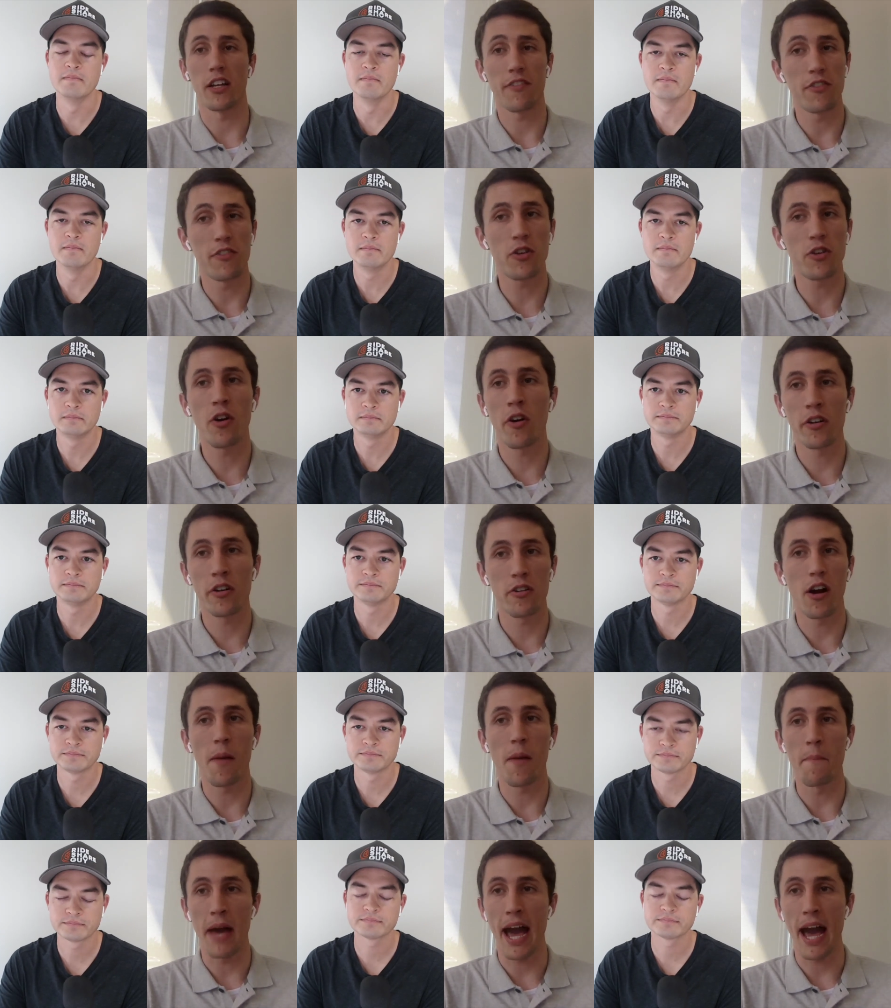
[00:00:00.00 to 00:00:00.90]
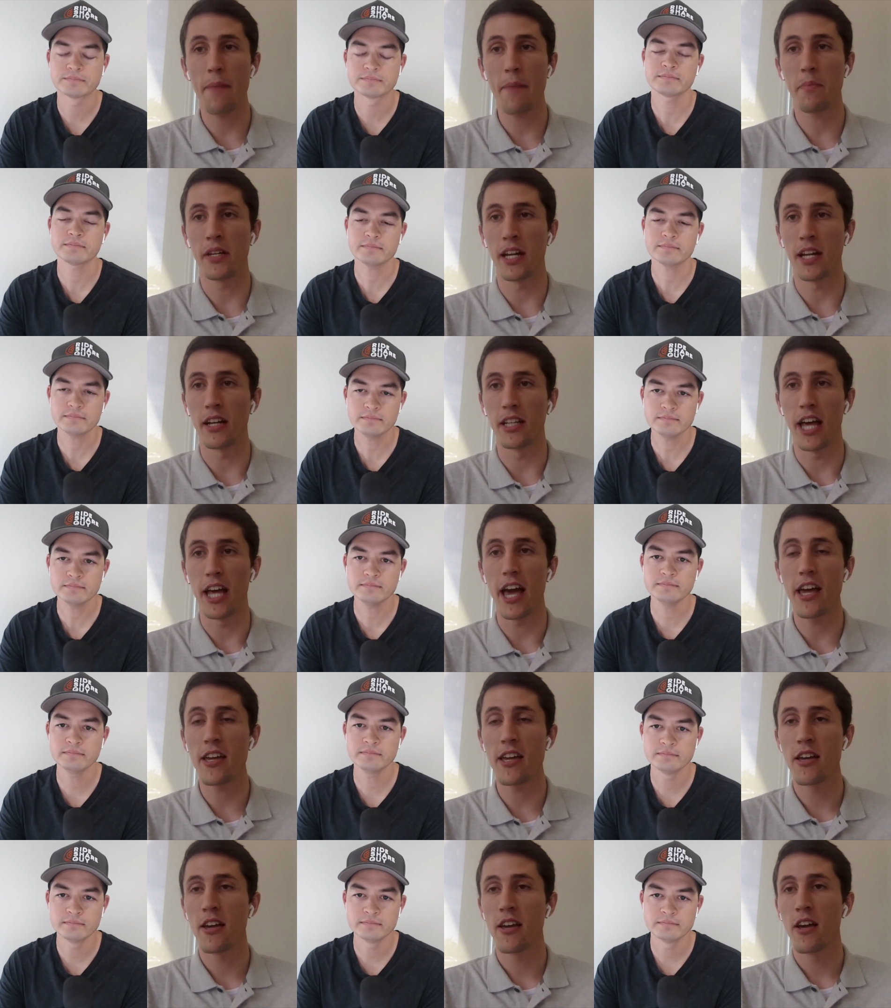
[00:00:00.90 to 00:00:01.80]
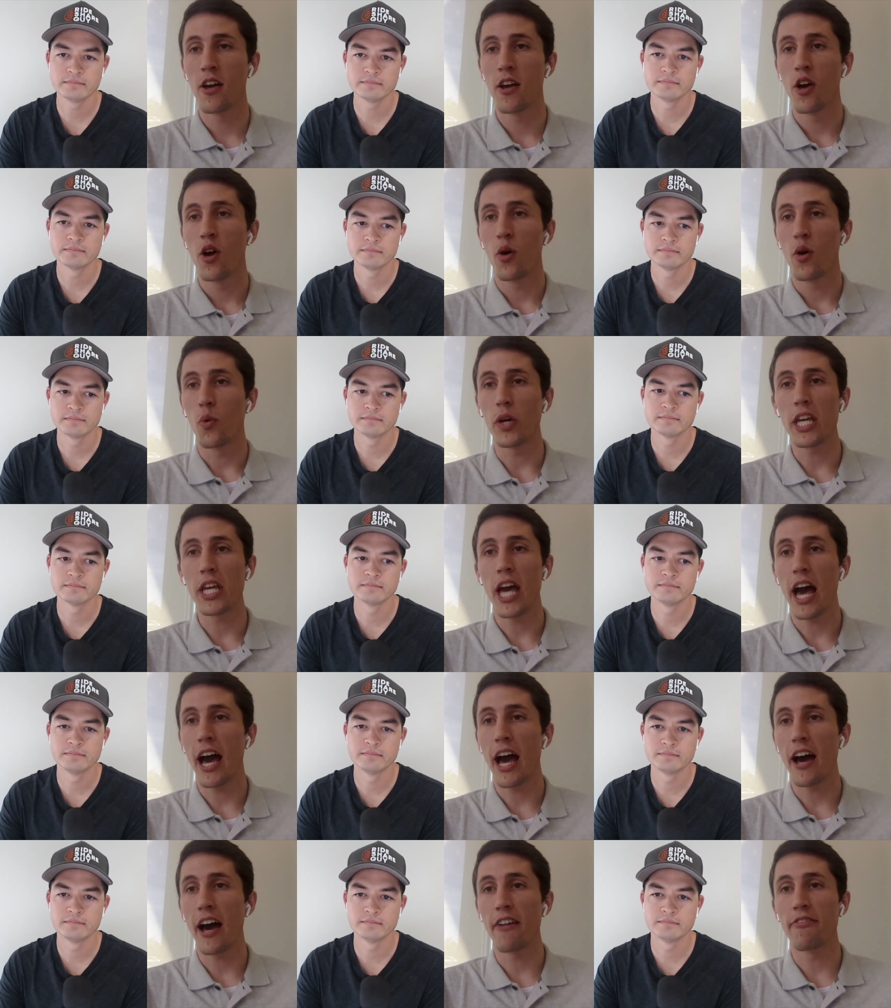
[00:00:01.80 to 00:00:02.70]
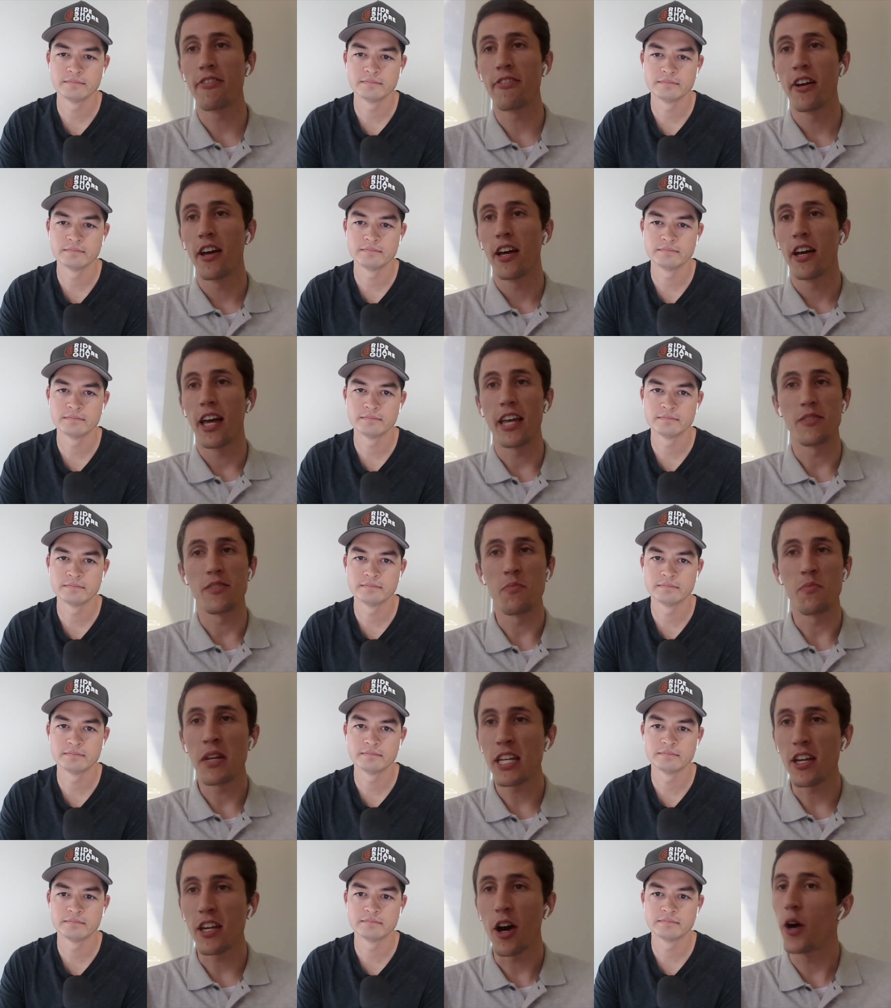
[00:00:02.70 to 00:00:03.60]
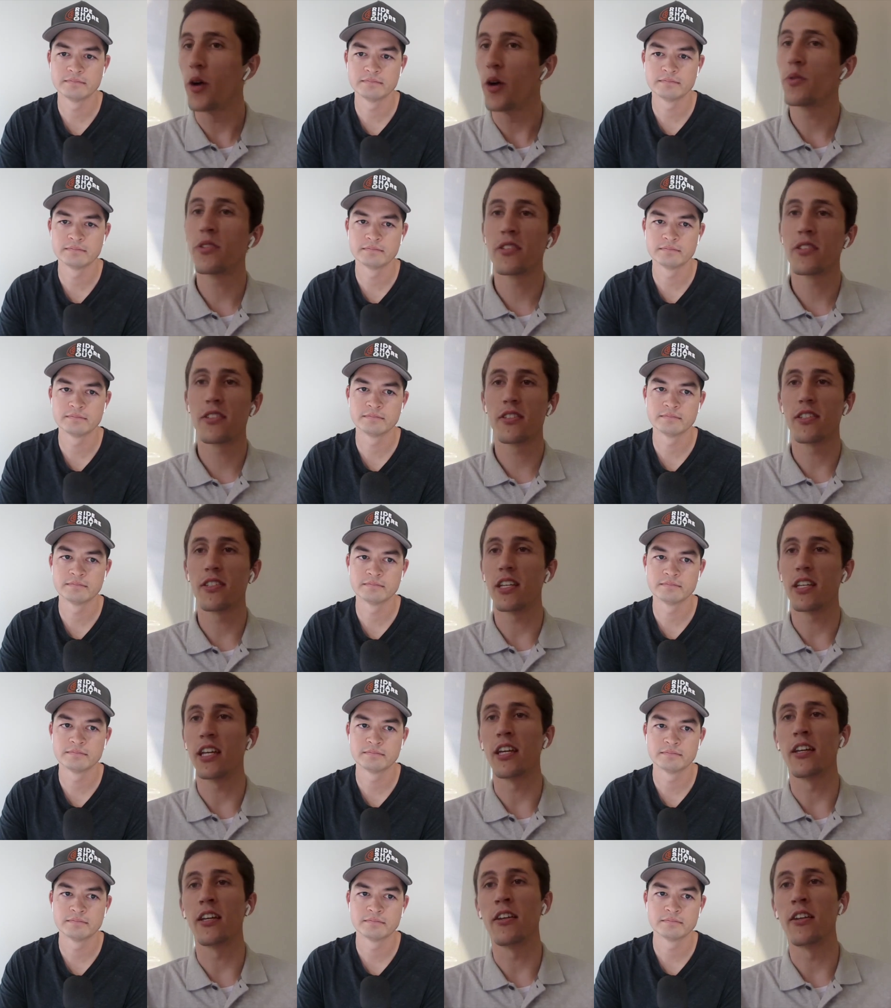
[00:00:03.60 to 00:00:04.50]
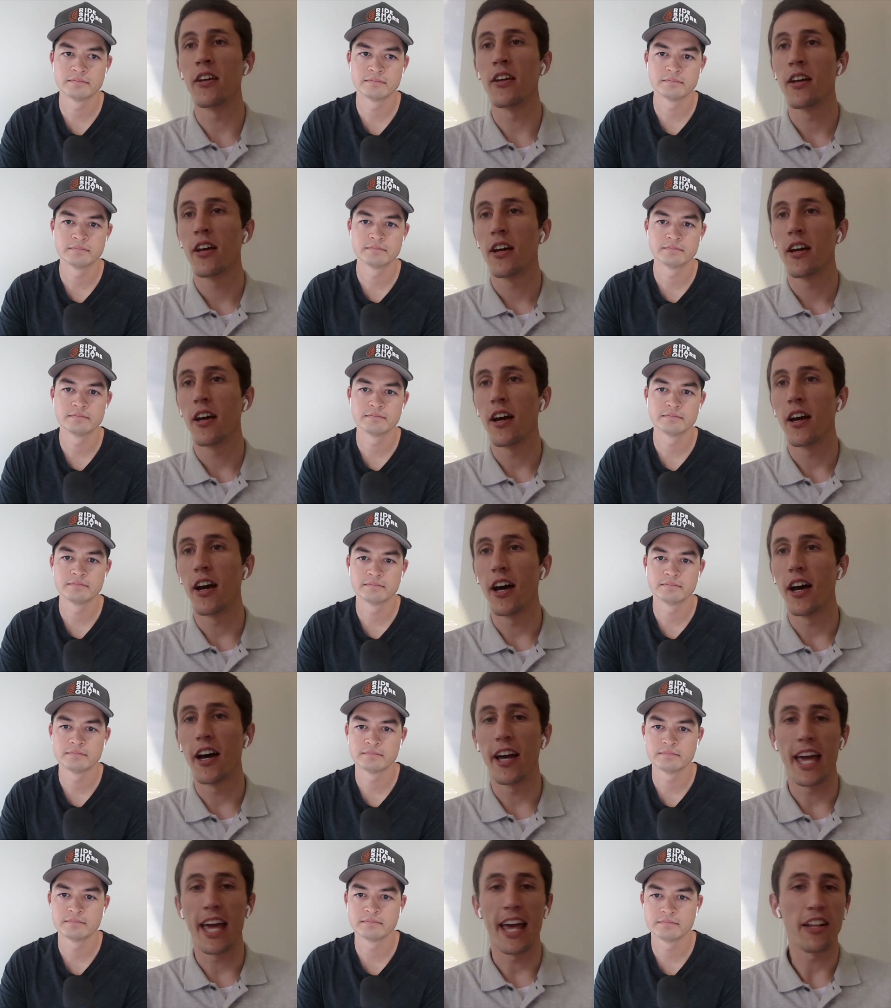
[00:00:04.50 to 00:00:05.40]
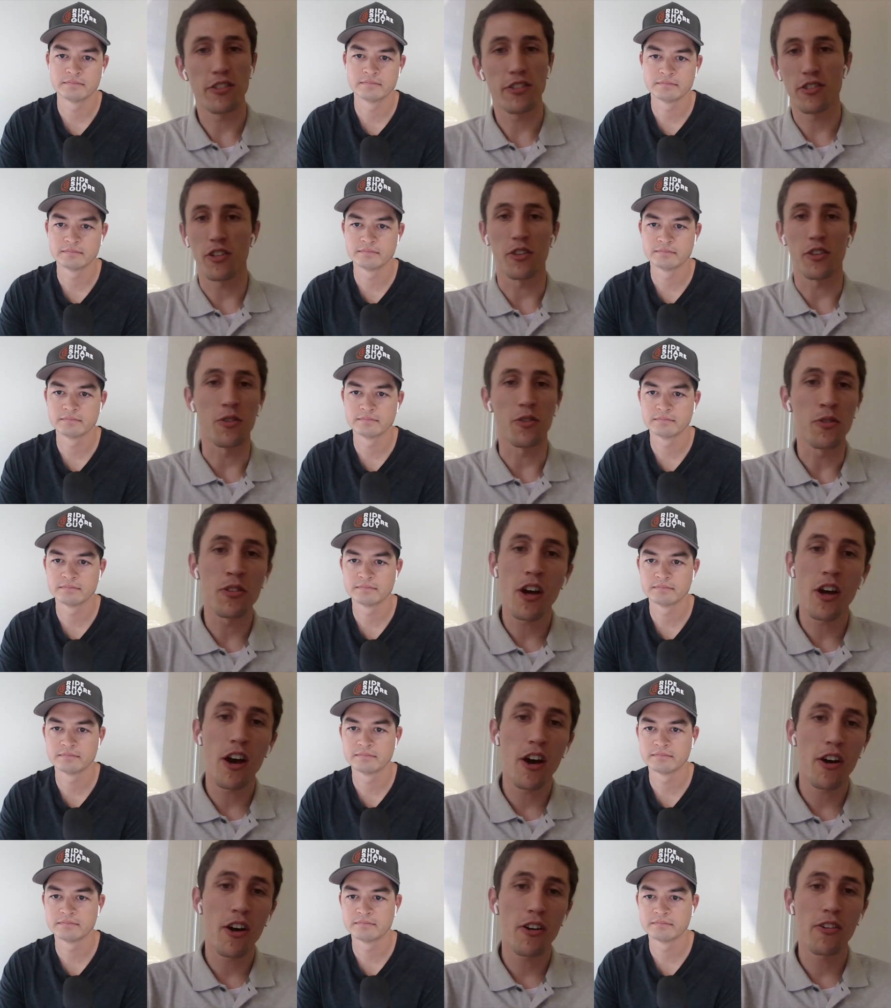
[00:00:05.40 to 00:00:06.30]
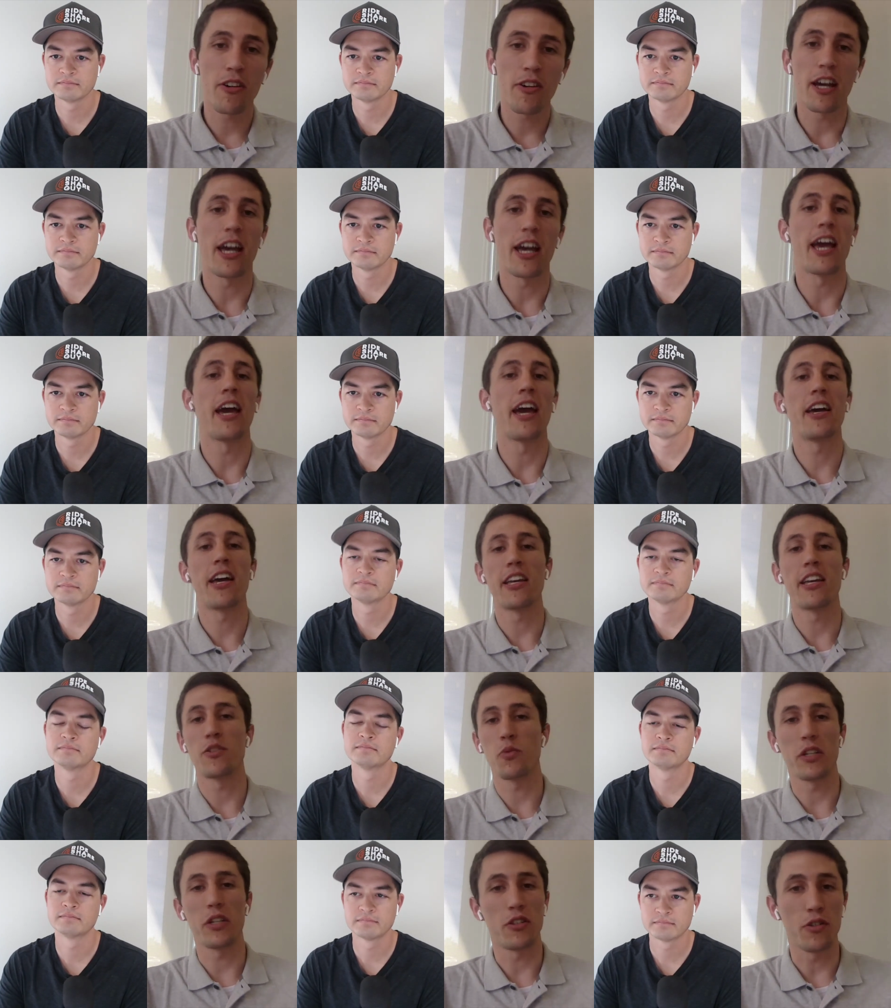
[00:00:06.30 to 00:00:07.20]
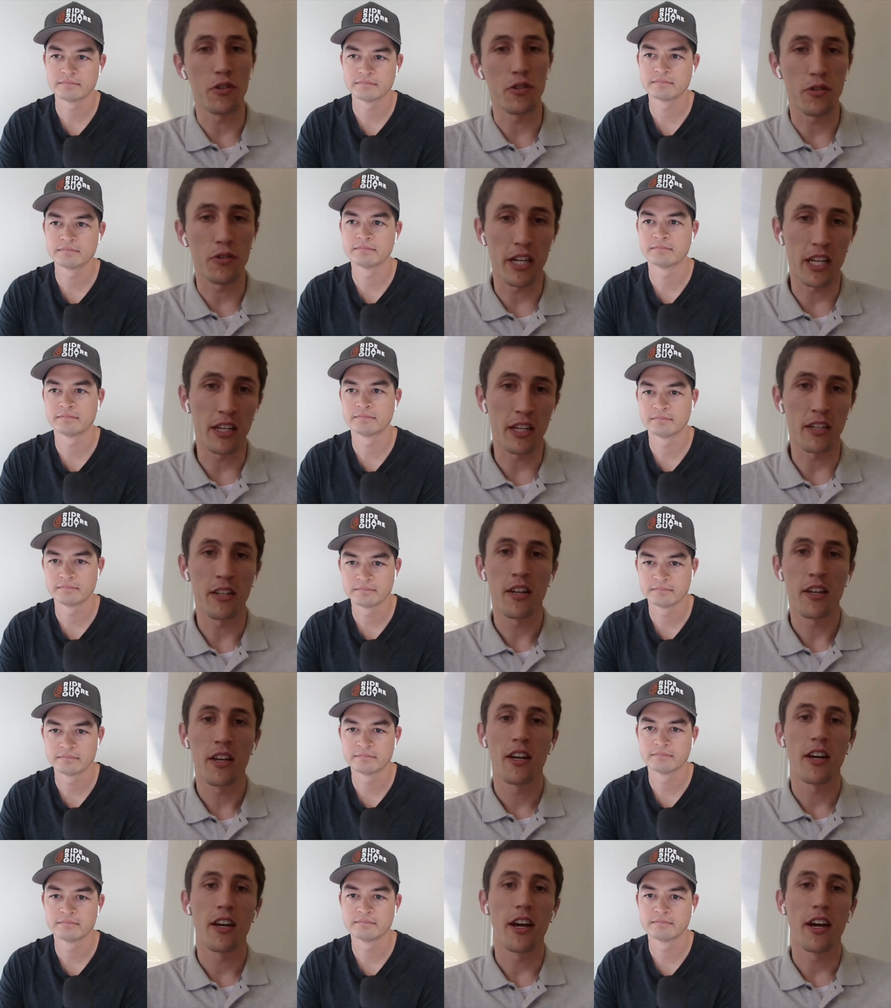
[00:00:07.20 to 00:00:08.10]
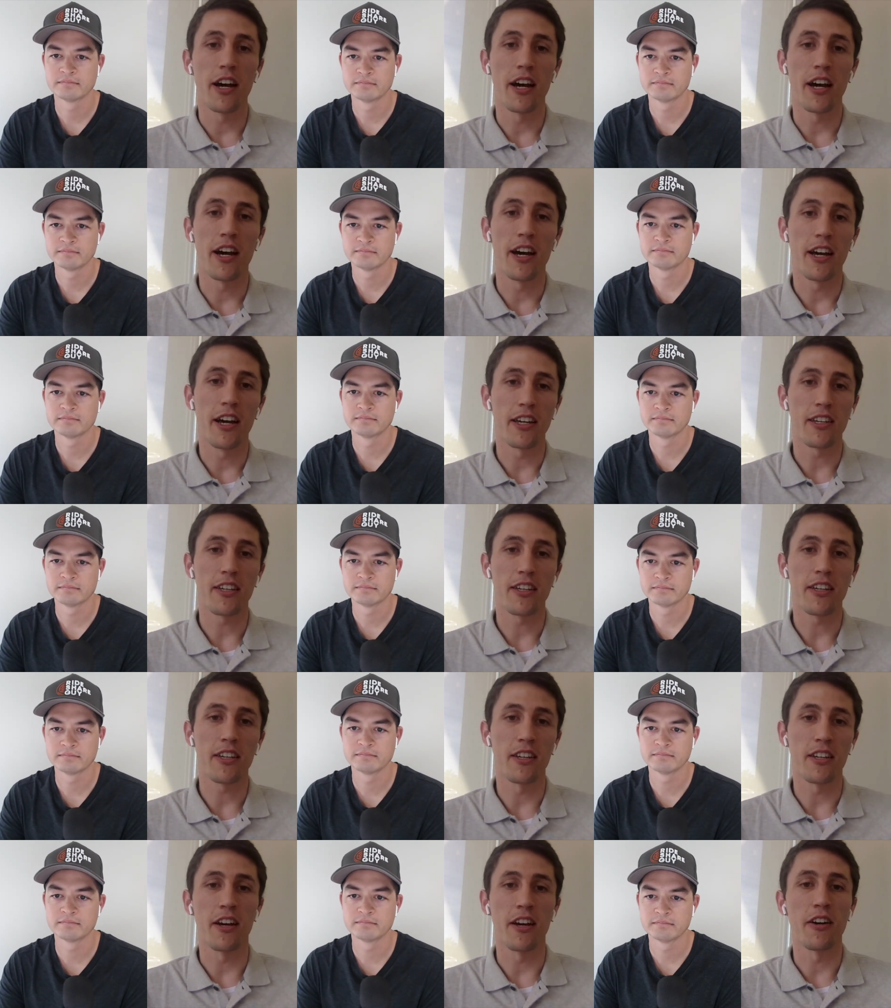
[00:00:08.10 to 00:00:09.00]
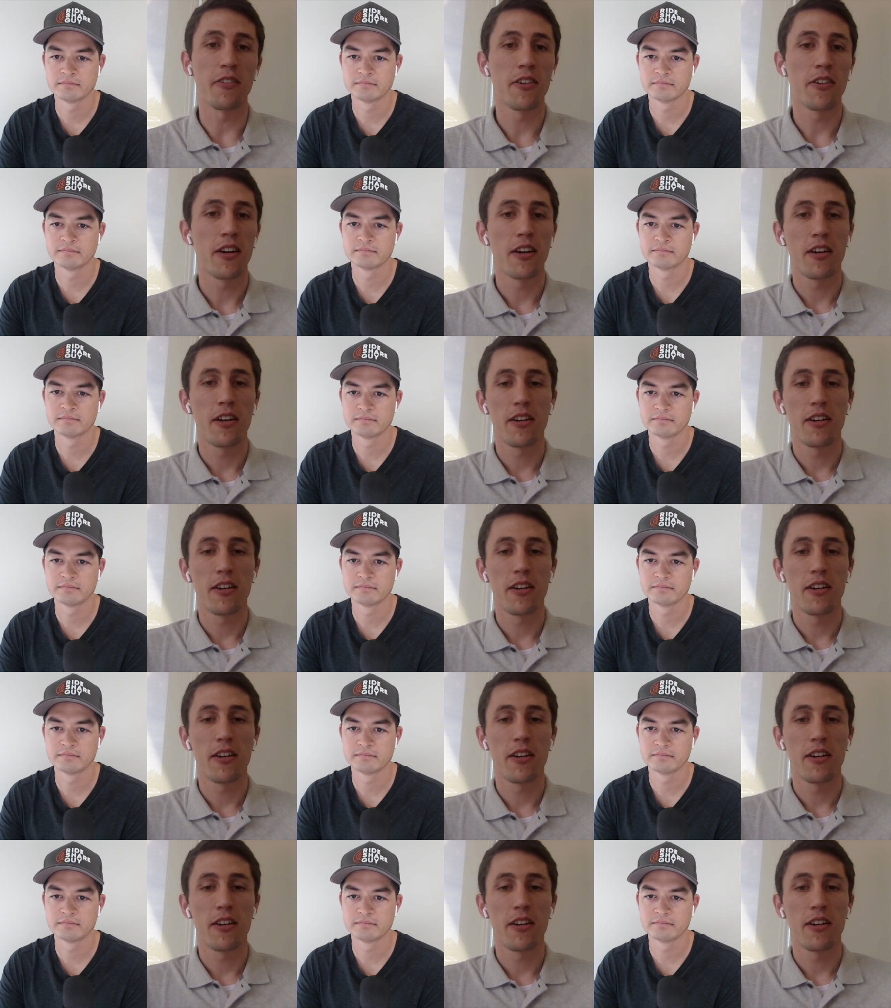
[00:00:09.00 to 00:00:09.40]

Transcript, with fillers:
Speaker 1: like if you go on an map in la we have as many hosts in uh, El Segundo as we do in uh, you know